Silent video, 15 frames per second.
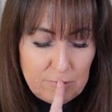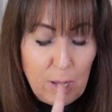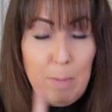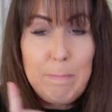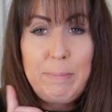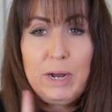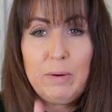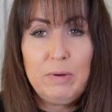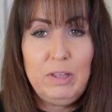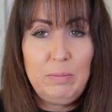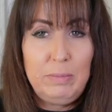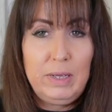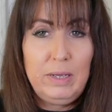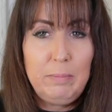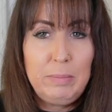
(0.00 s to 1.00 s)
bear with
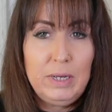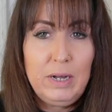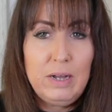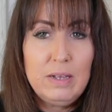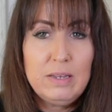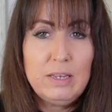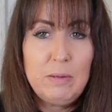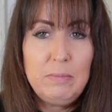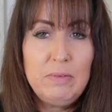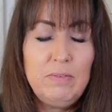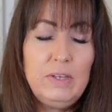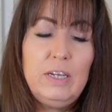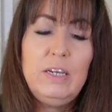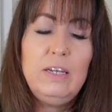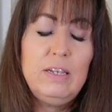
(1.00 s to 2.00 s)
me because some of
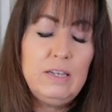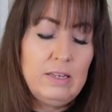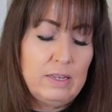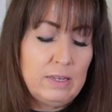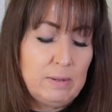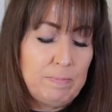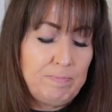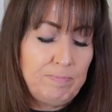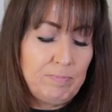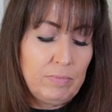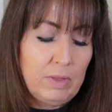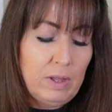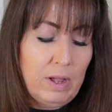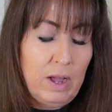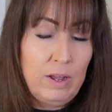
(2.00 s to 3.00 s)
these
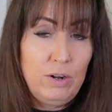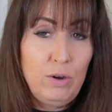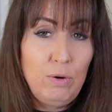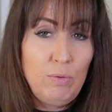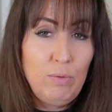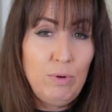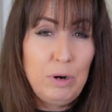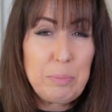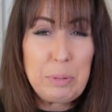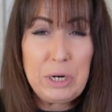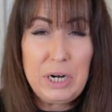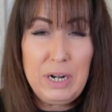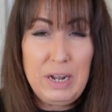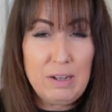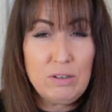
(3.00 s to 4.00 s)
I don't want to
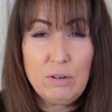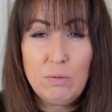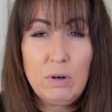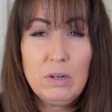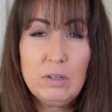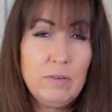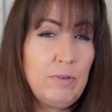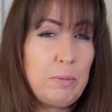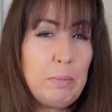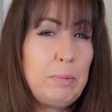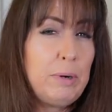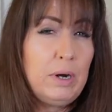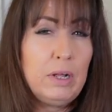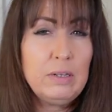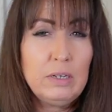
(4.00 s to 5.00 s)
pronounce it wrong, so if I'm
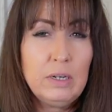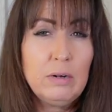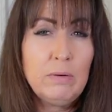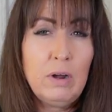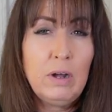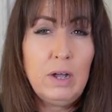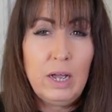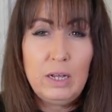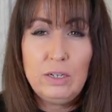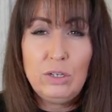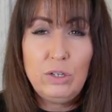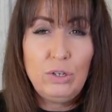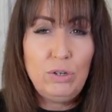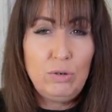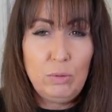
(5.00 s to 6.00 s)
pronouncing it wrong, I
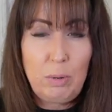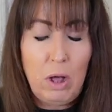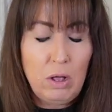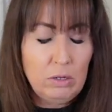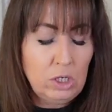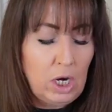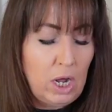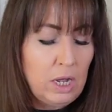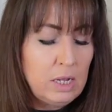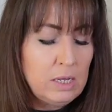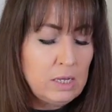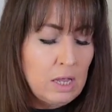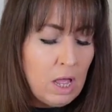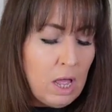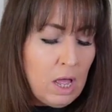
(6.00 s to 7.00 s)
do
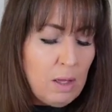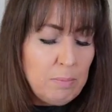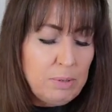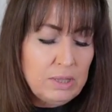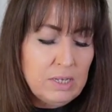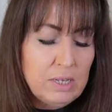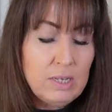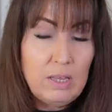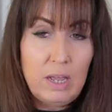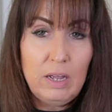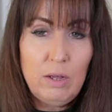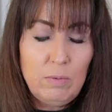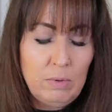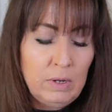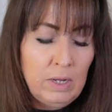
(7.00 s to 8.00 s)
apologize. But the
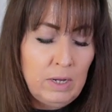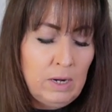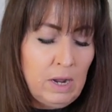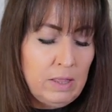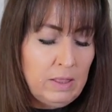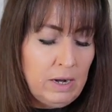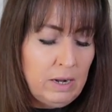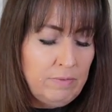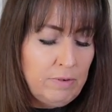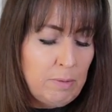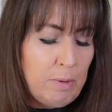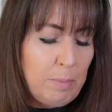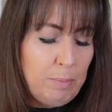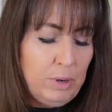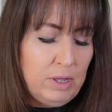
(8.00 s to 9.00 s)
second one that I've
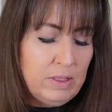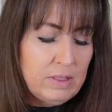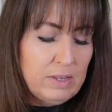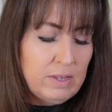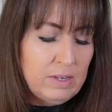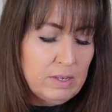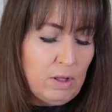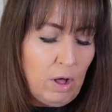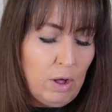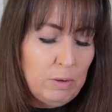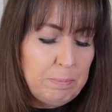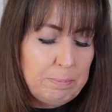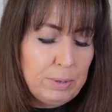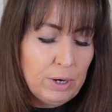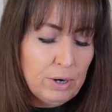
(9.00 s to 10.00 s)
come up with is
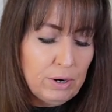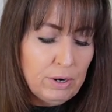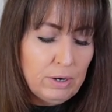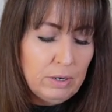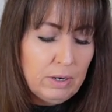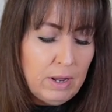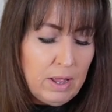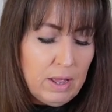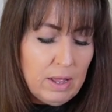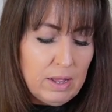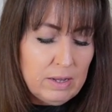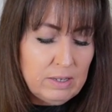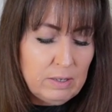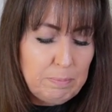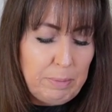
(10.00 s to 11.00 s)
called Purr
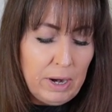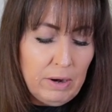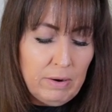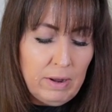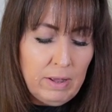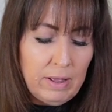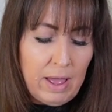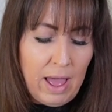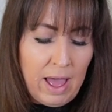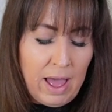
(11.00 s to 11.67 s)
Aspara